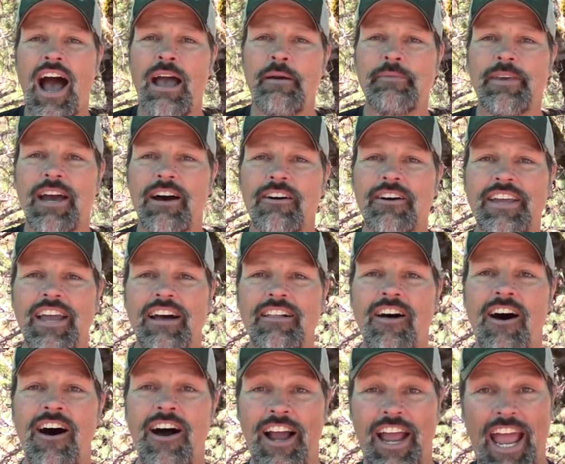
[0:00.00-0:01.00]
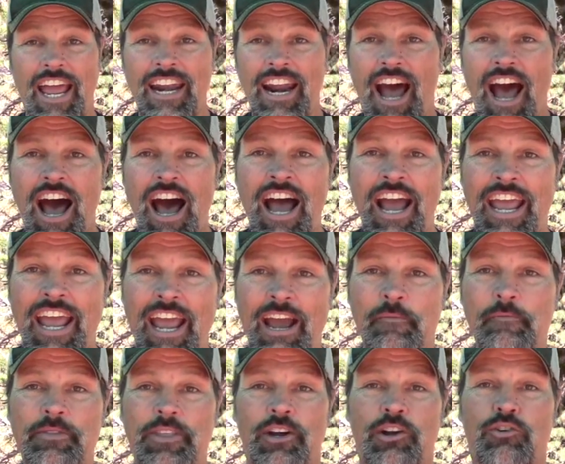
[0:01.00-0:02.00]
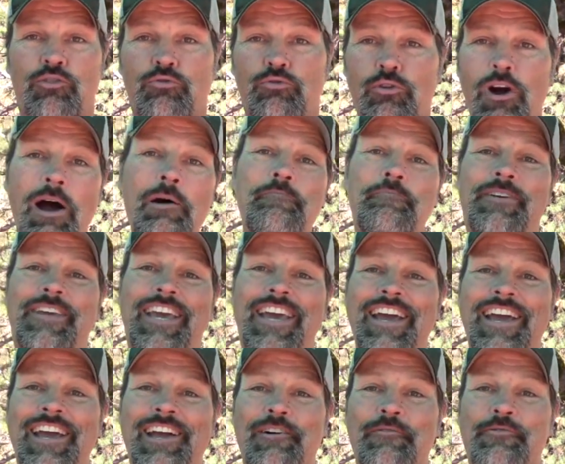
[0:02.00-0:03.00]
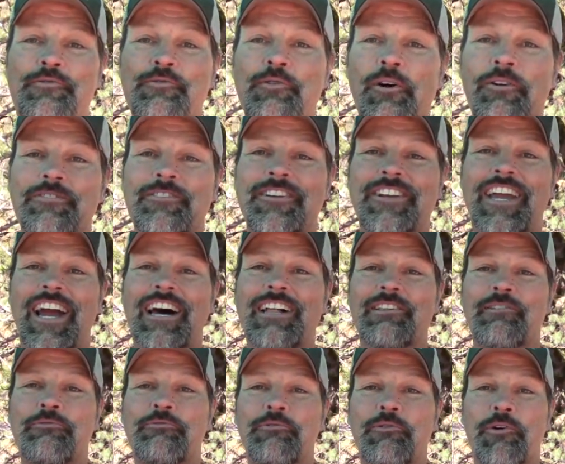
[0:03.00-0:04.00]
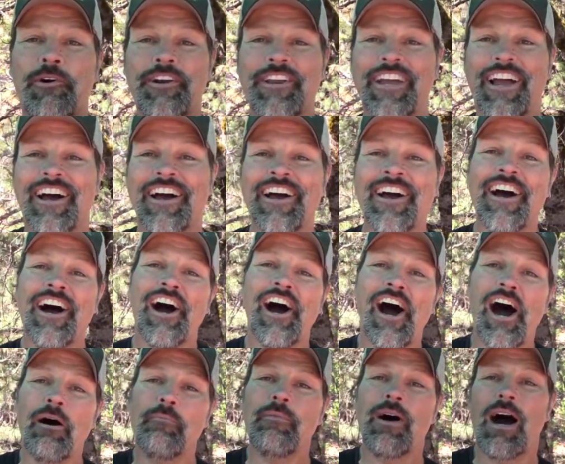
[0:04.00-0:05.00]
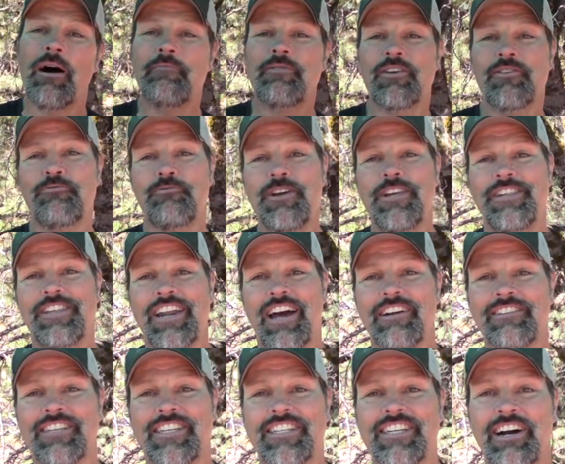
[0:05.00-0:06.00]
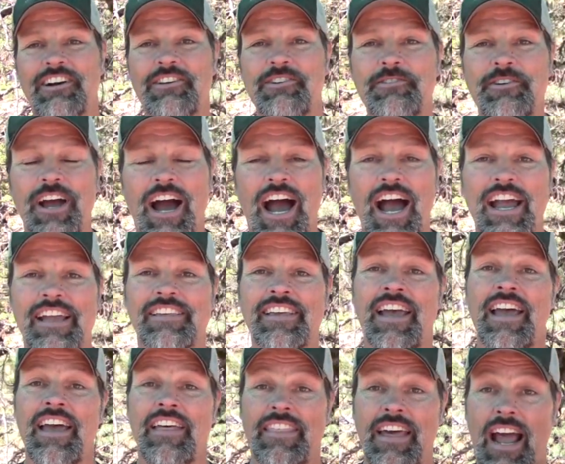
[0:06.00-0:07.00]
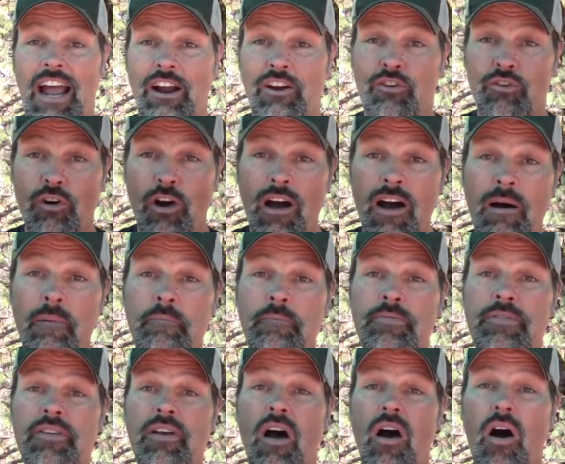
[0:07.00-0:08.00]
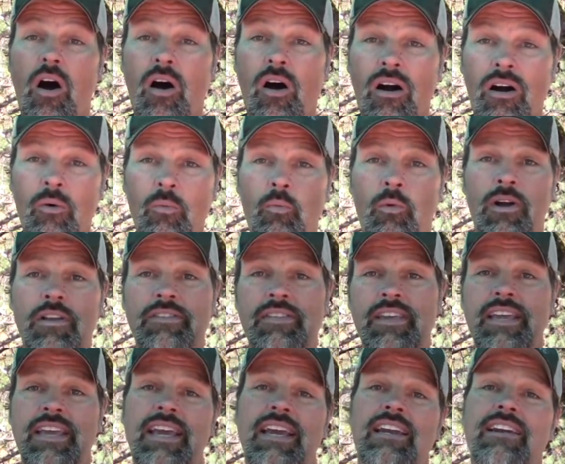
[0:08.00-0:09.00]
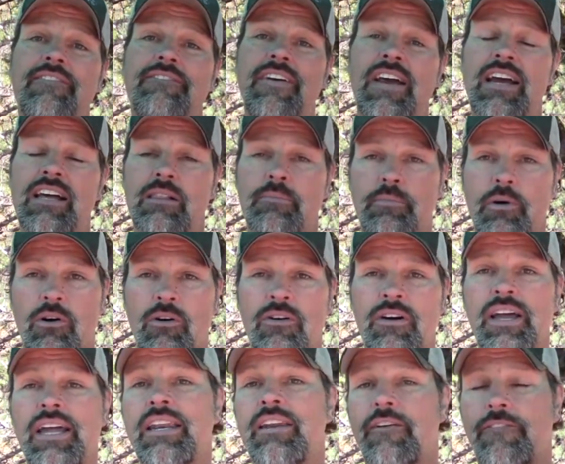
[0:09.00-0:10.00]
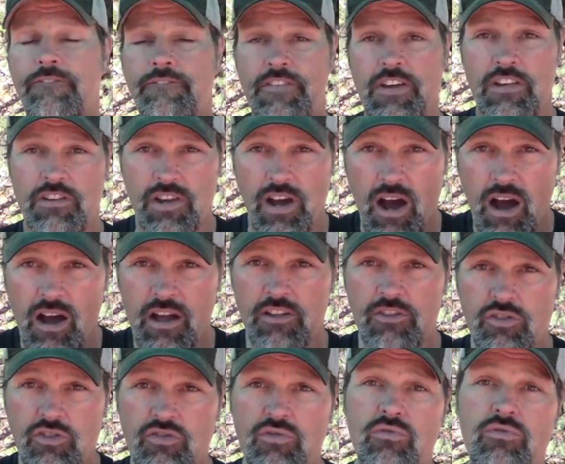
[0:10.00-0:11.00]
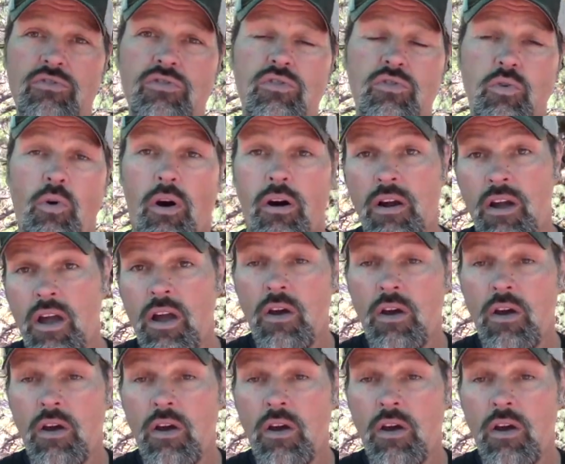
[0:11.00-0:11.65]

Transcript: I'm Kel Kellogg and I am the Grub King of Northern California. Um, I'm just reaching out to tell you guys that grubs are once again available in the Fish Hunt Shoot store.